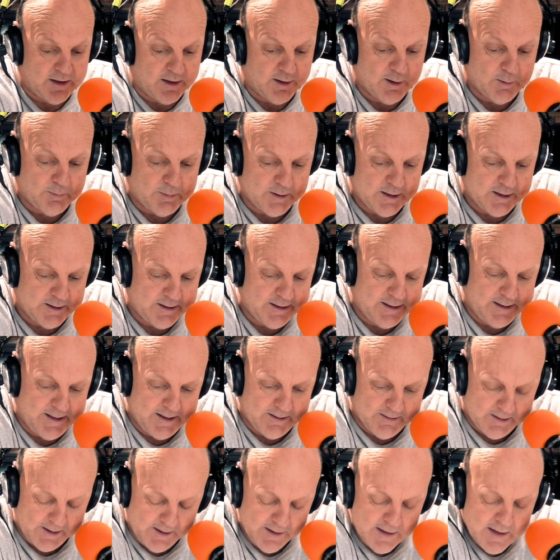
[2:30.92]
hear it, but you did
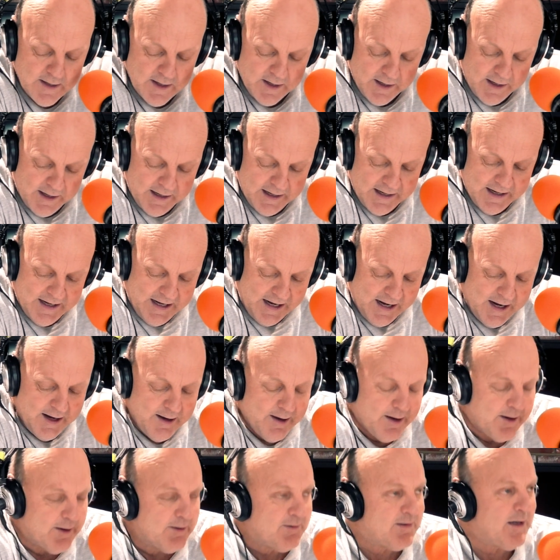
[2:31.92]
hear it.
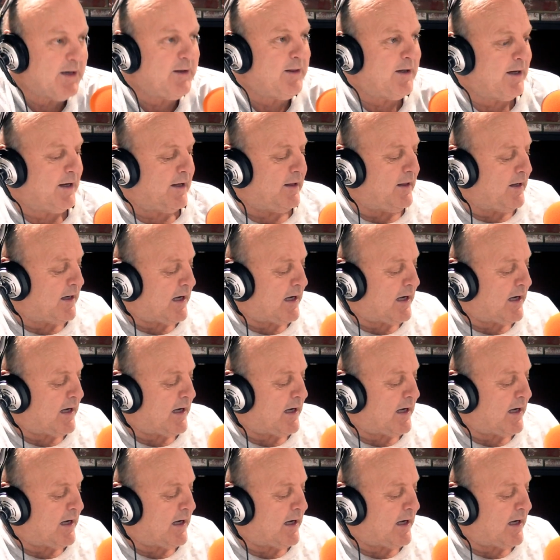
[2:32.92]
So the